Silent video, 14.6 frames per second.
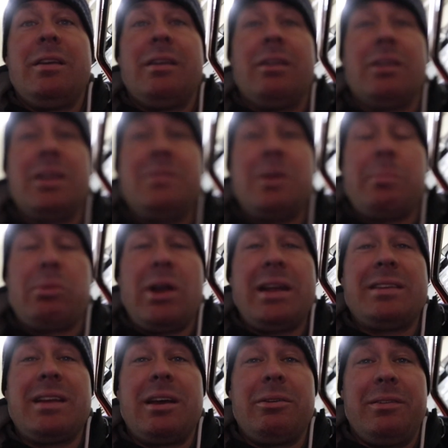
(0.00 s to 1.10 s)
I'll give you a
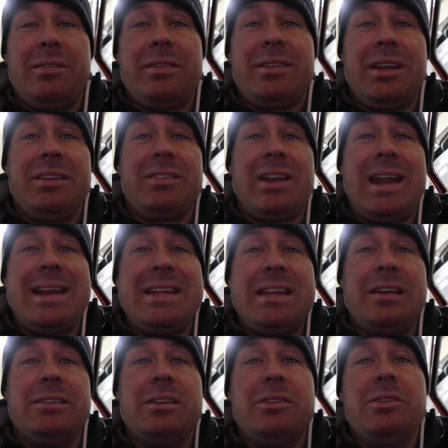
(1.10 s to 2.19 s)
breakdown of the things that I
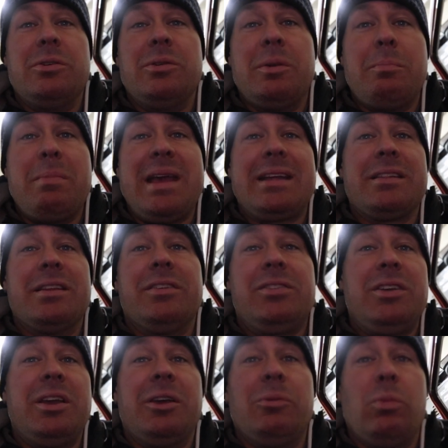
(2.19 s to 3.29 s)
needed to do to make this
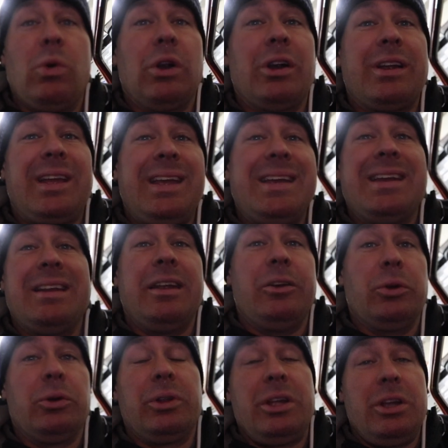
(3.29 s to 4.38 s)
kit work in an
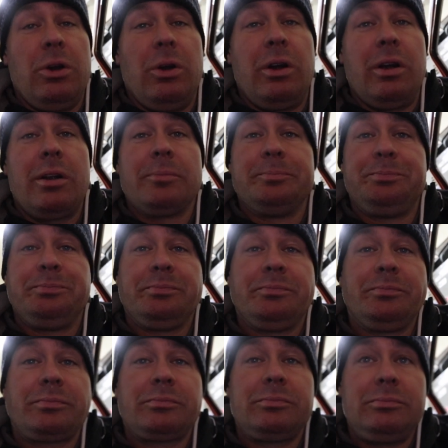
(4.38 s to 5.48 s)
early car.
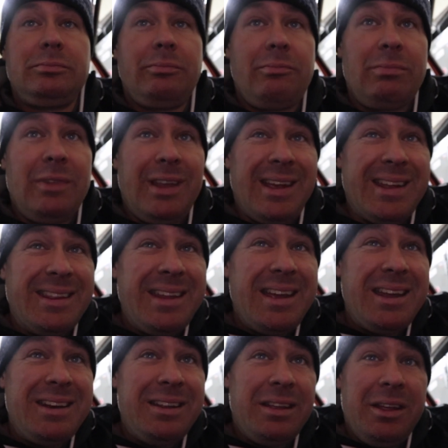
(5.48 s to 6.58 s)
And
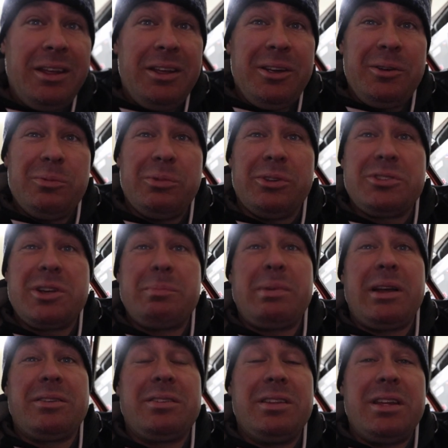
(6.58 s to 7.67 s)
then we'll jump
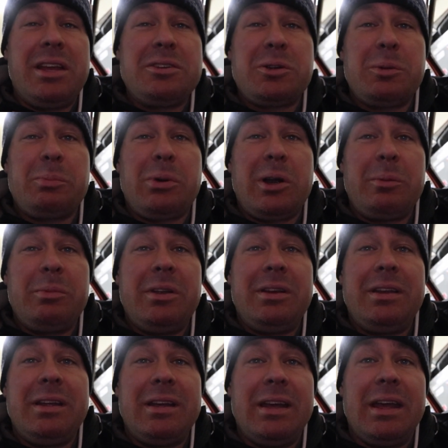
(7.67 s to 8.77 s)
out to the engine
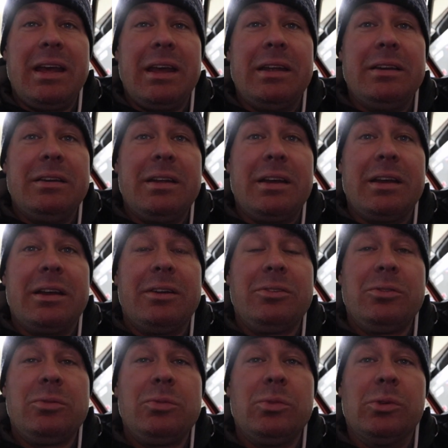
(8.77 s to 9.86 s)
compartment and uh,
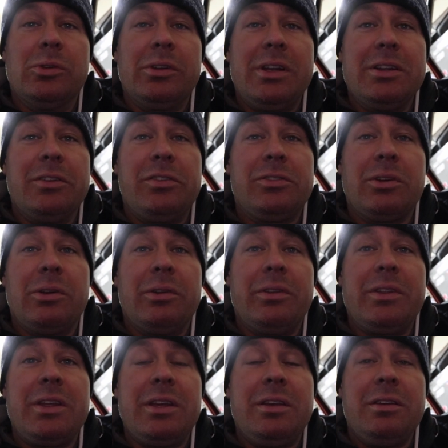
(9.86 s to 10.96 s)
we'll install
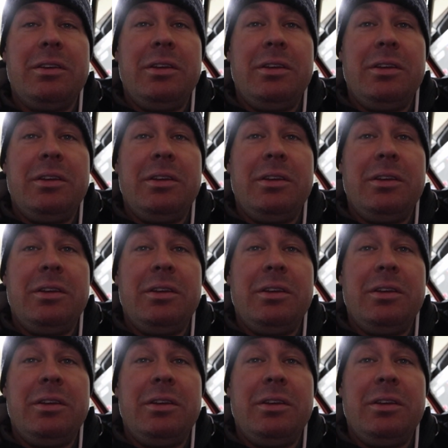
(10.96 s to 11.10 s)
the,